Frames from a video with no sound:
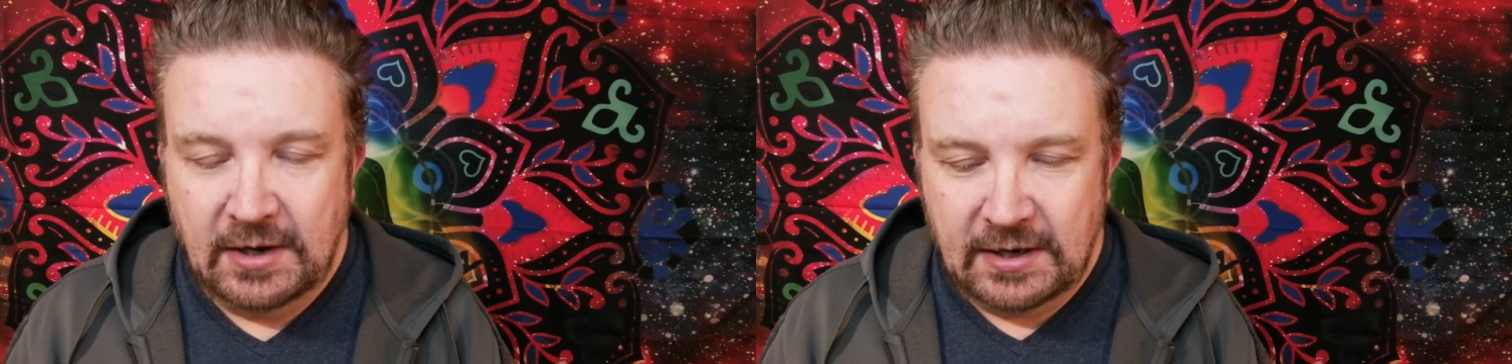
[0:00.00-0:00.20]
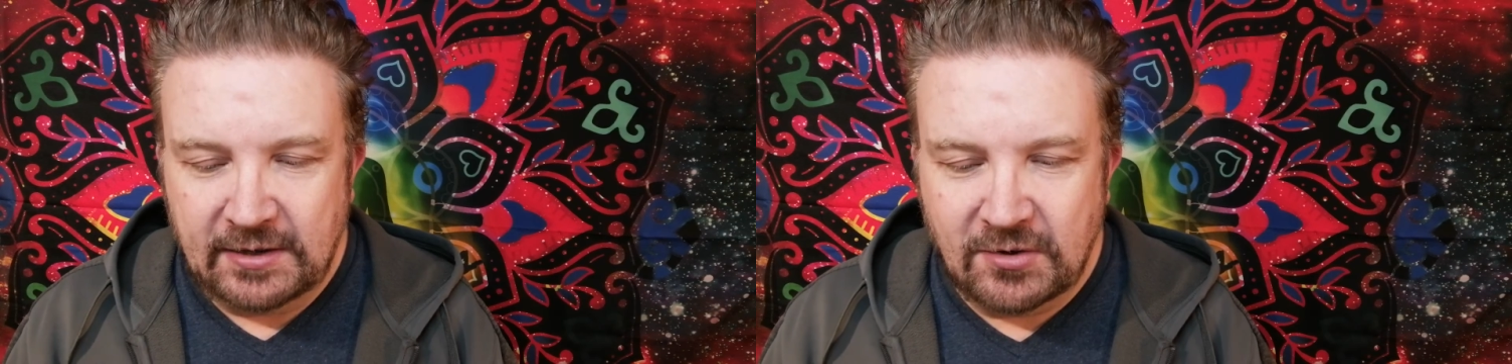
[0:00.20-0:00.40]

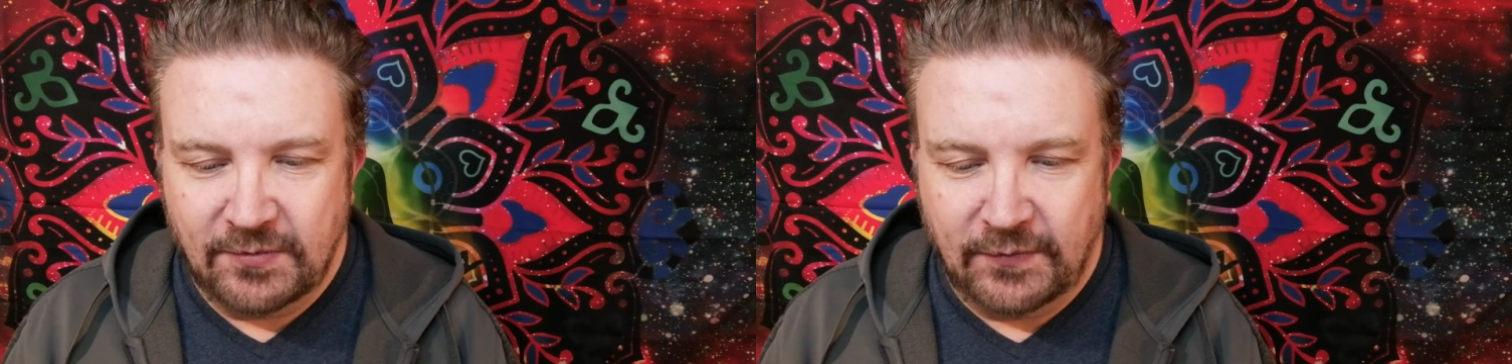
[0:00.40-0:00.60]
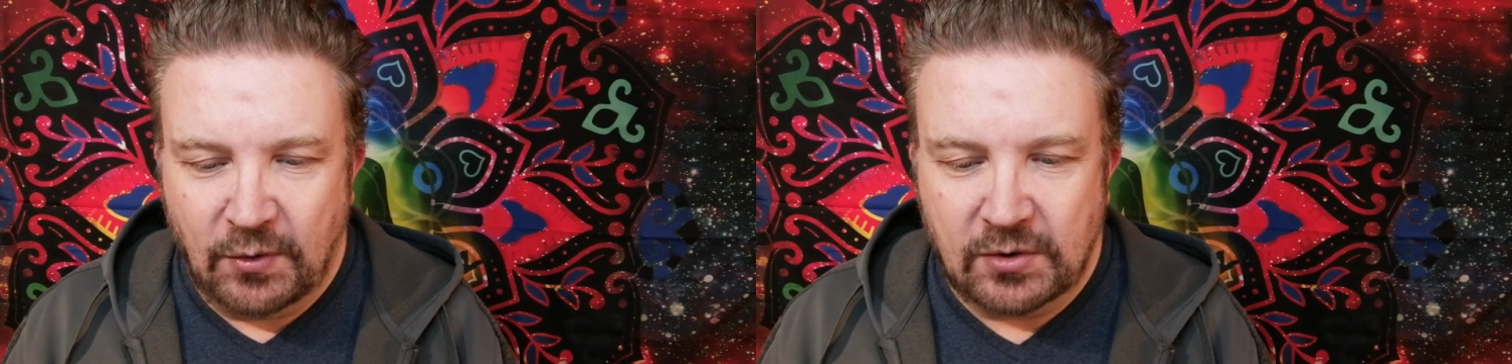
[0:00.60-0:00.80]
Let's
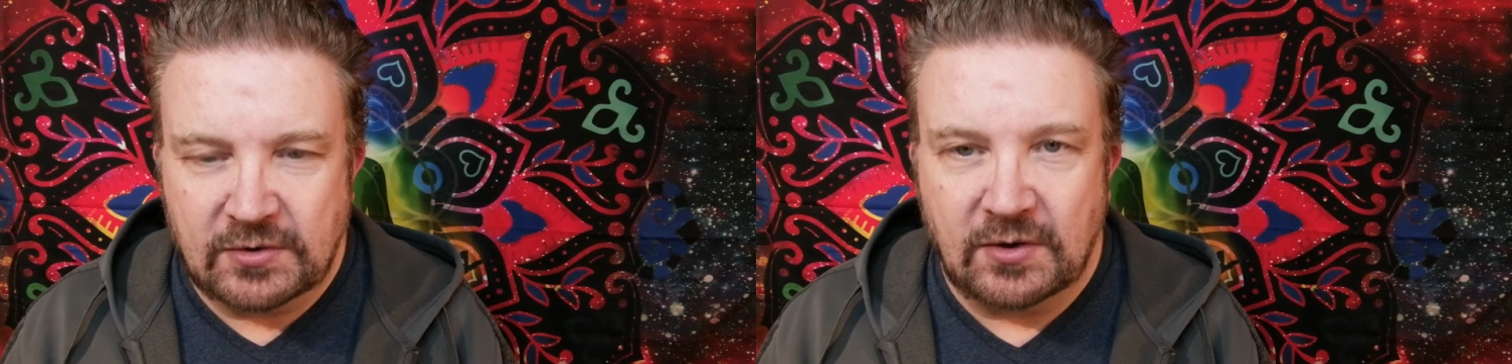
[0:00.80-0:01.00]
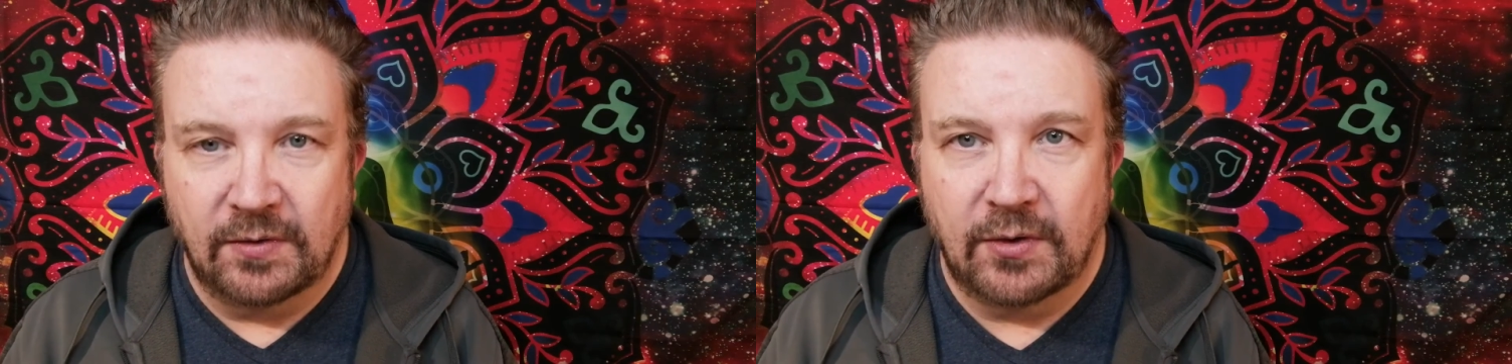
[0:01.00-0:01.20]
just
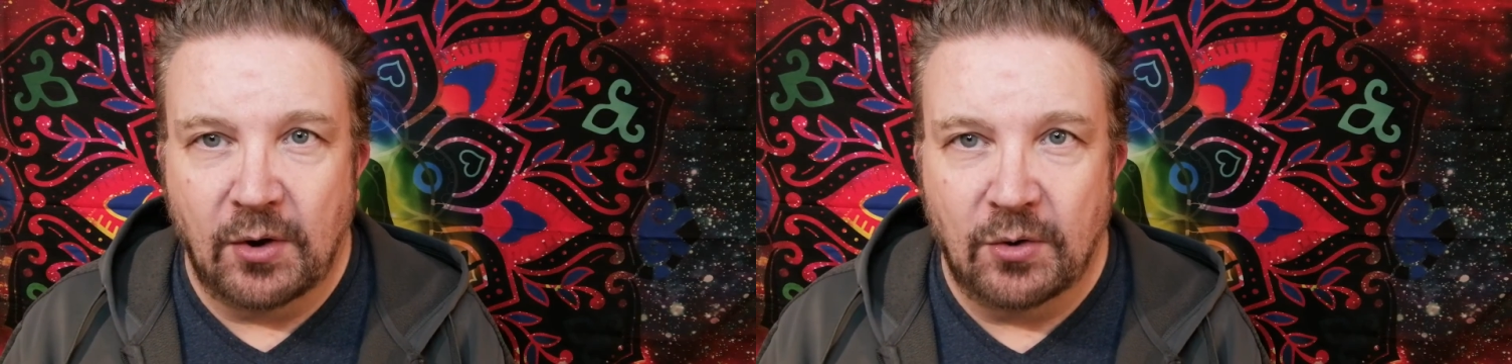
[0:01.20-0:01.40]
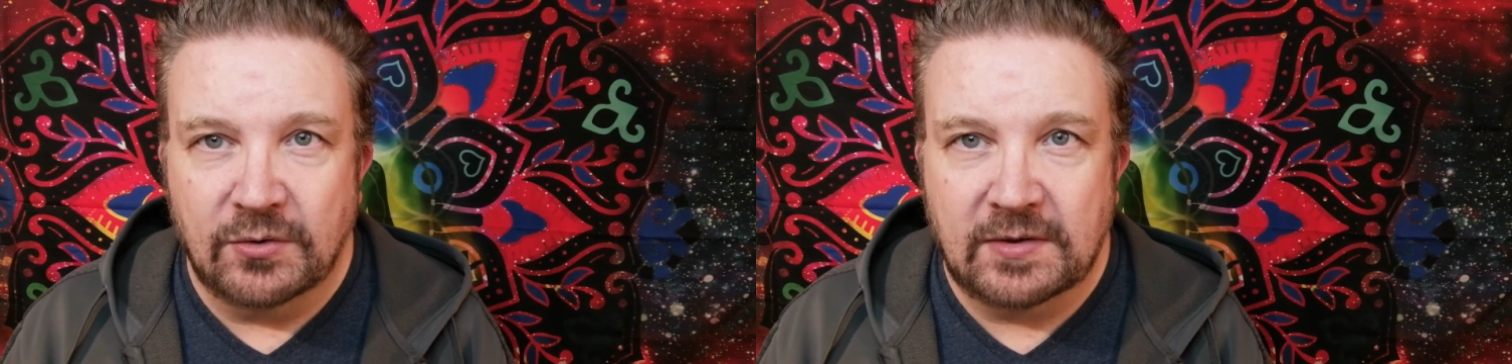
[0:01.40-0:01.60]
focus on
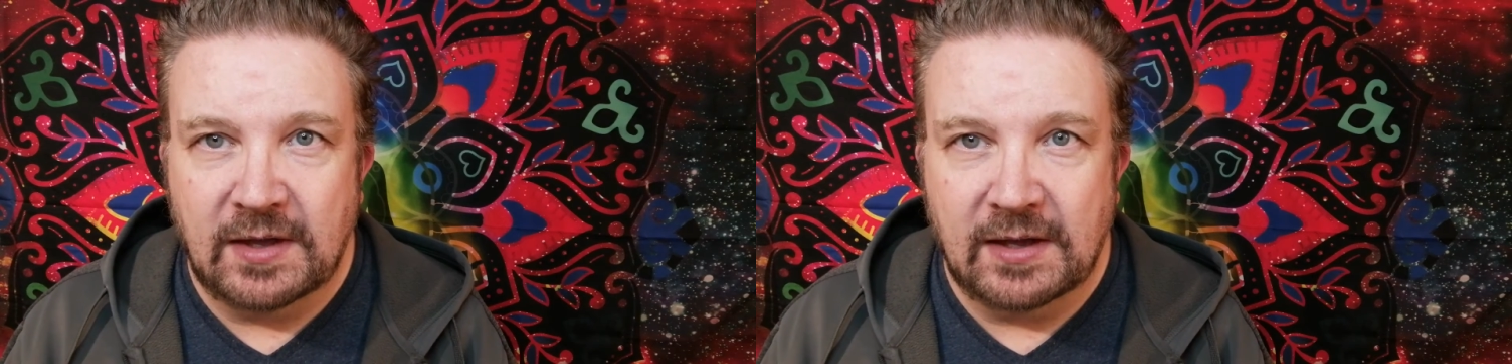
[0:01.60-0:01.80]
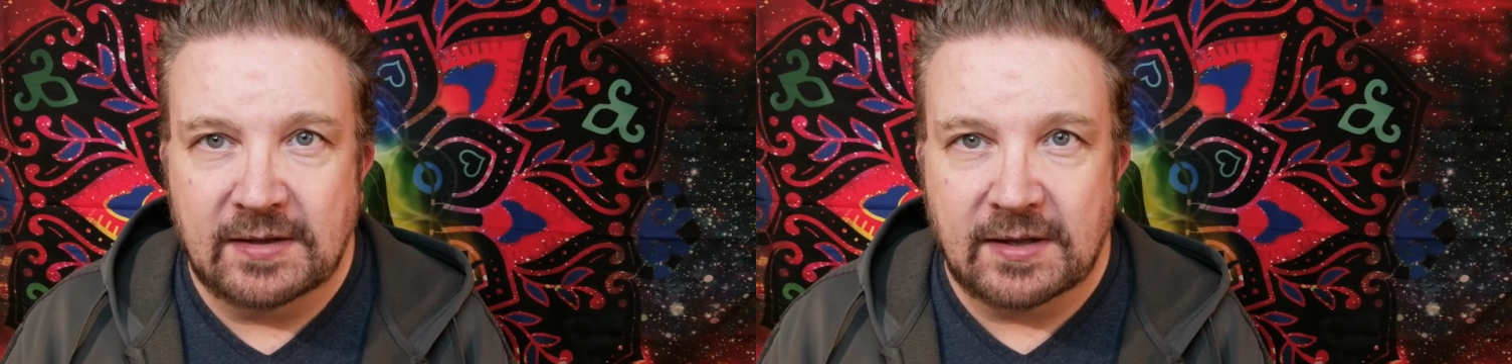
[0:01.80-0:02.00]
those
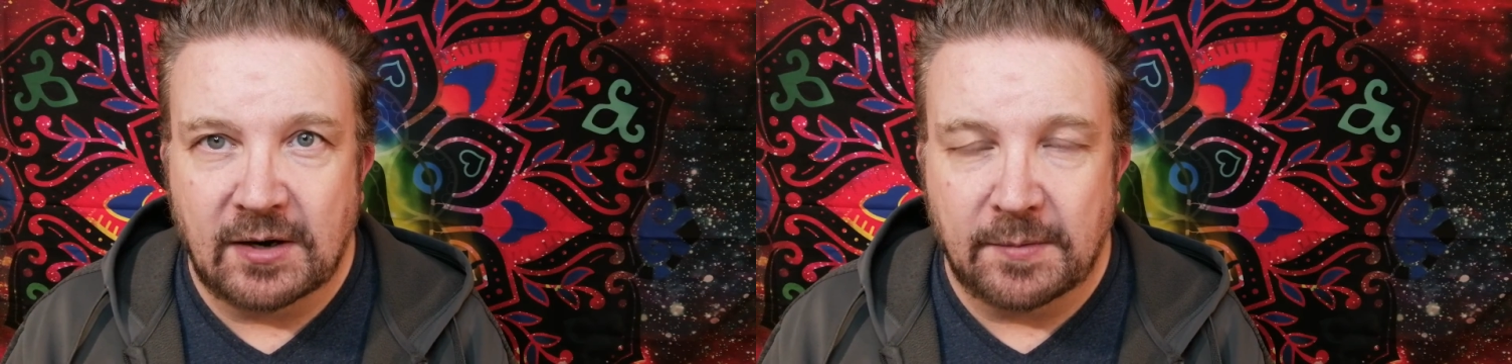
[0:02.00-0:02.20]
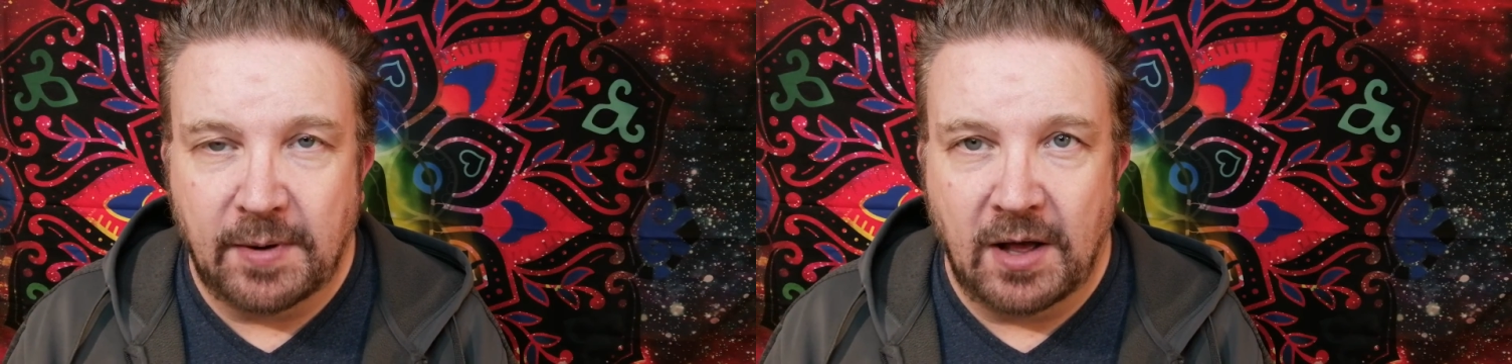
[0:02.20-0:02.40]
things that
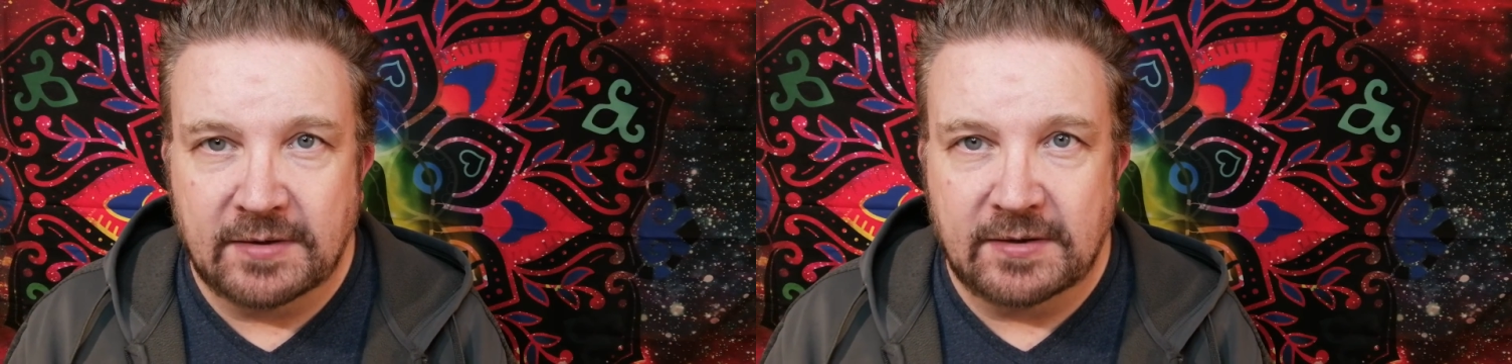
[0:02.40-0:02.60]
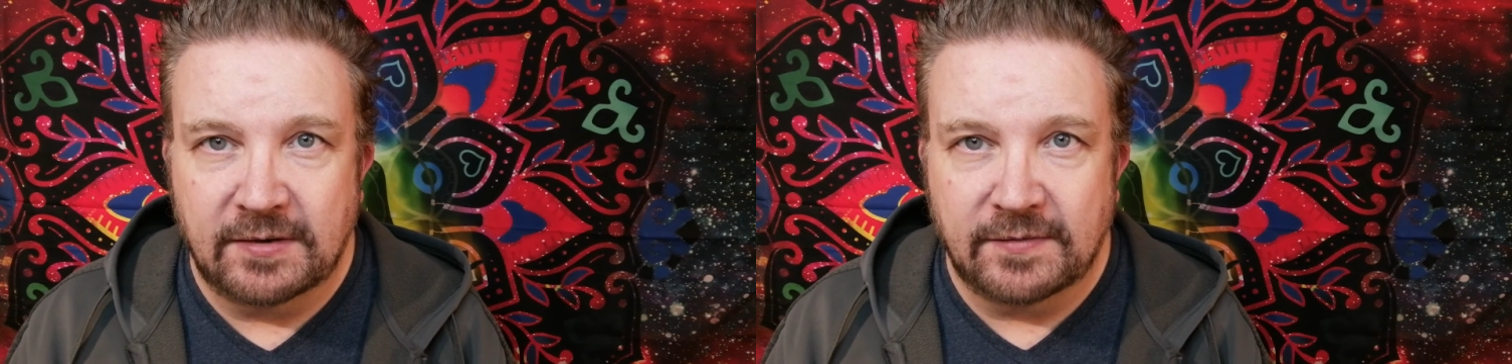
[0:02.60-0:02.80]
are
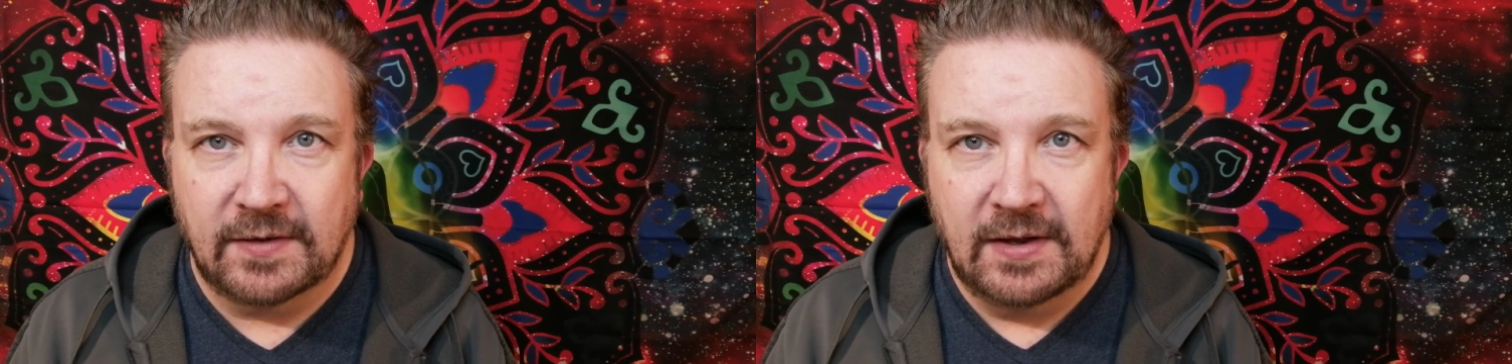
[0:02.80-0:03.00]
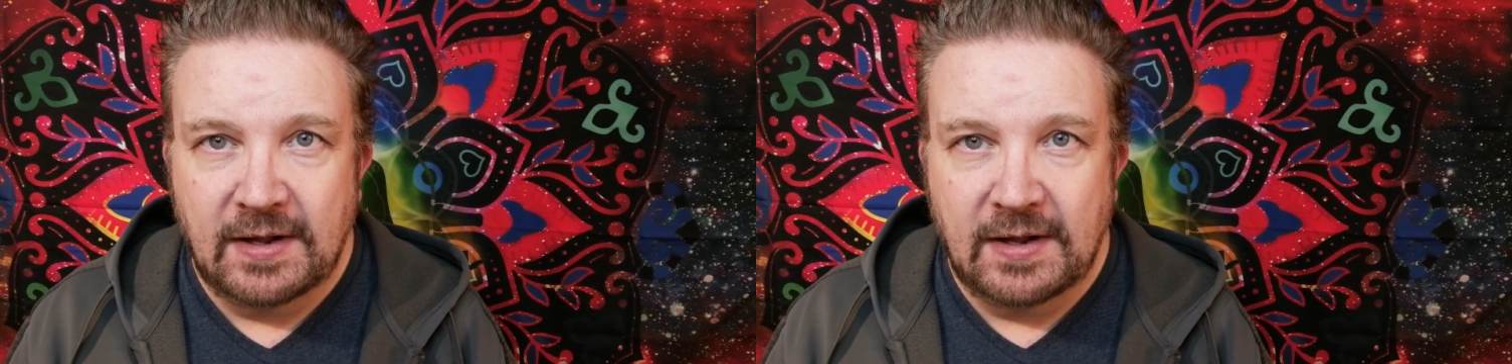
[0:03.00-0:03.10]
positive.